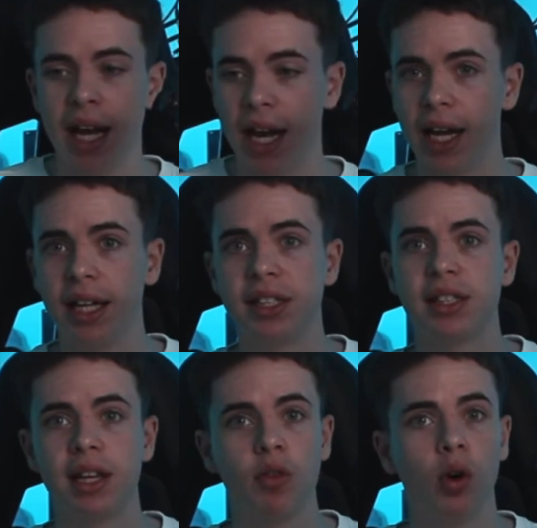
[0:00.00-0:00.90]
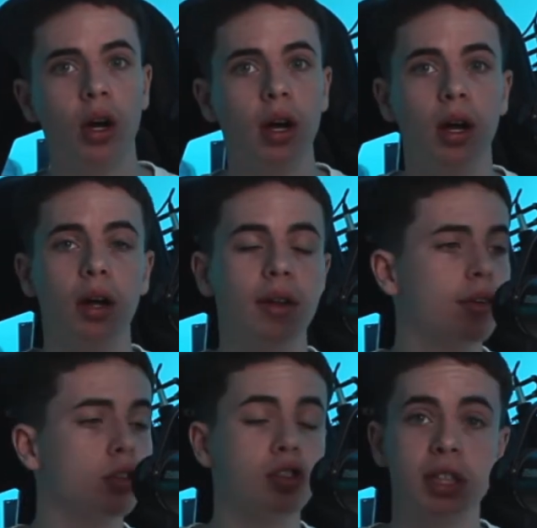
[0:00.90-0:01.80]
as they've
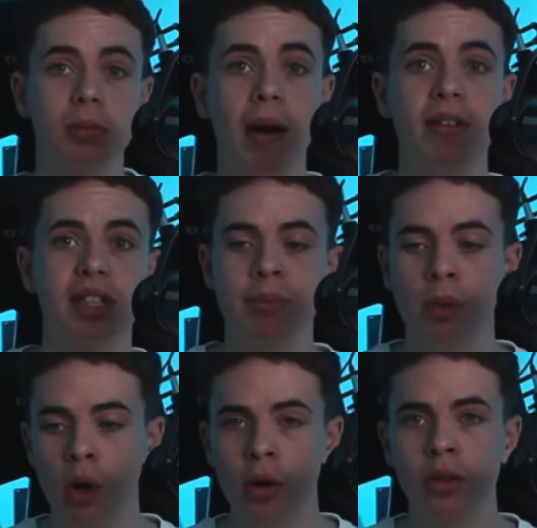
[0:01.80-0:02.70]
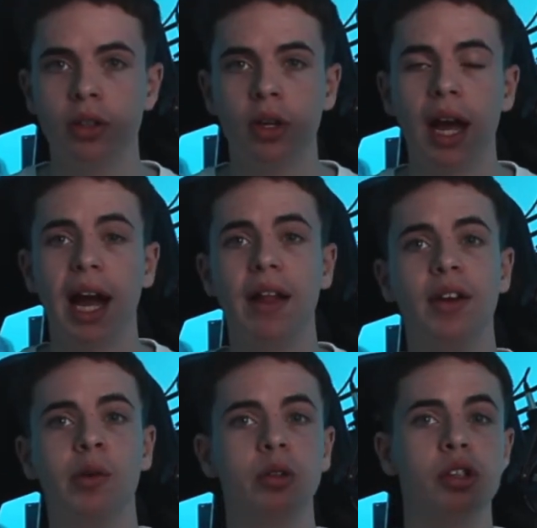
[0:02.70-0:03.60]
got transparency mode and
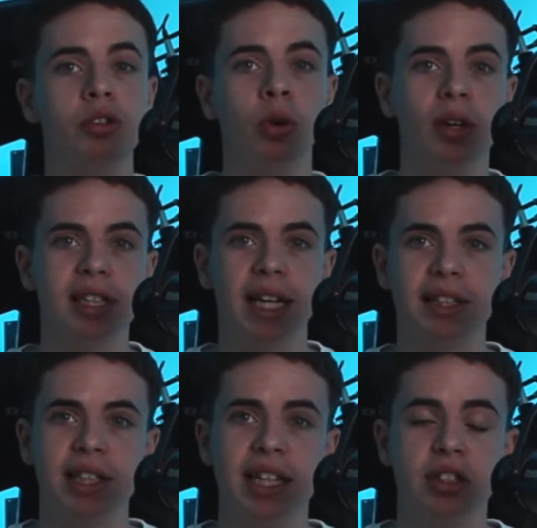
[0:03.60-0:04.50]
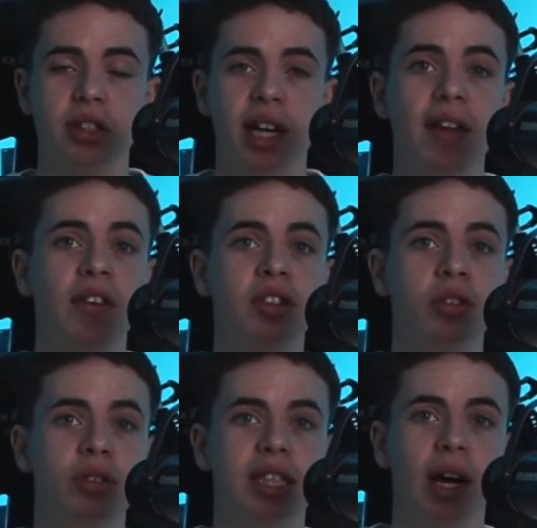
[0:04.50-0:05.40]
then also noise cancellation, and they
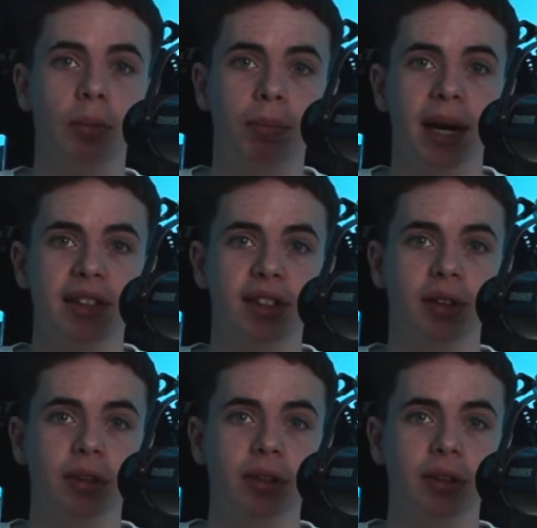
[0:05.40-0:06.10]
do sound better.